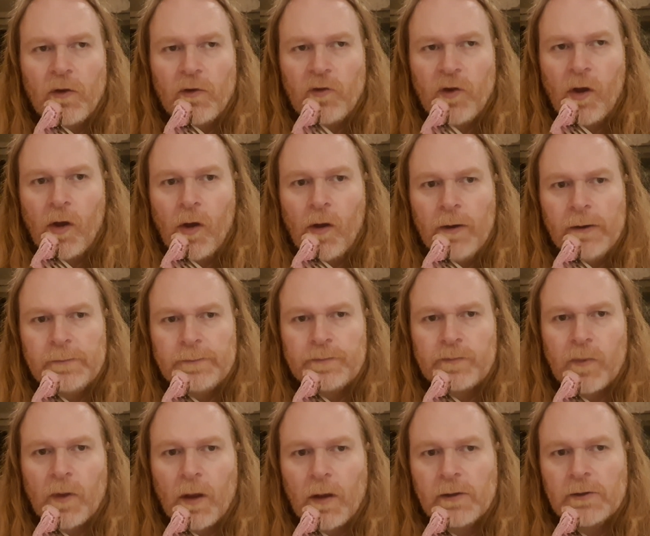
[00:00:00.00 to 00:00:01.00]
So
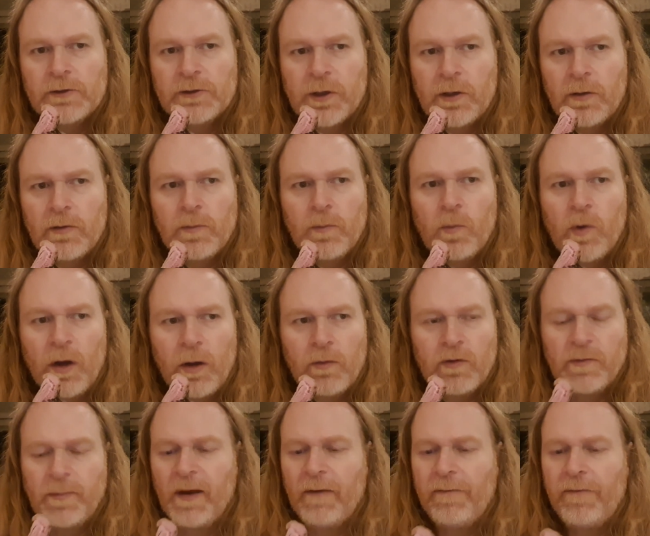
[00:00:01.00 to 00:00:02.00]
when I
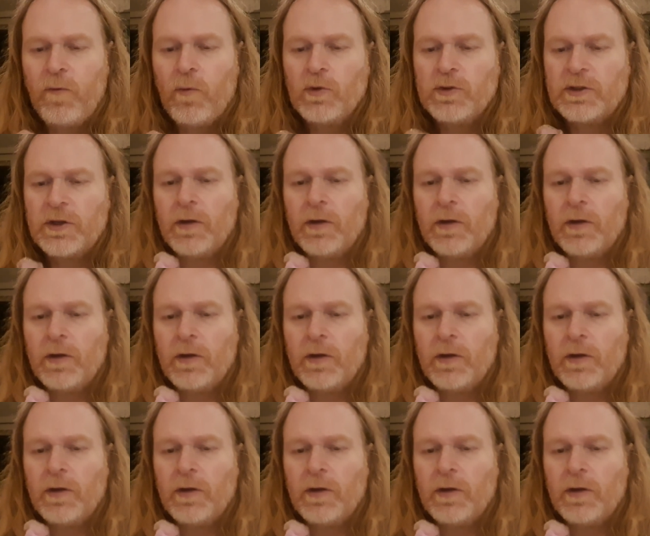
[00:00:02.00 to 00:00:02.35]
was about 4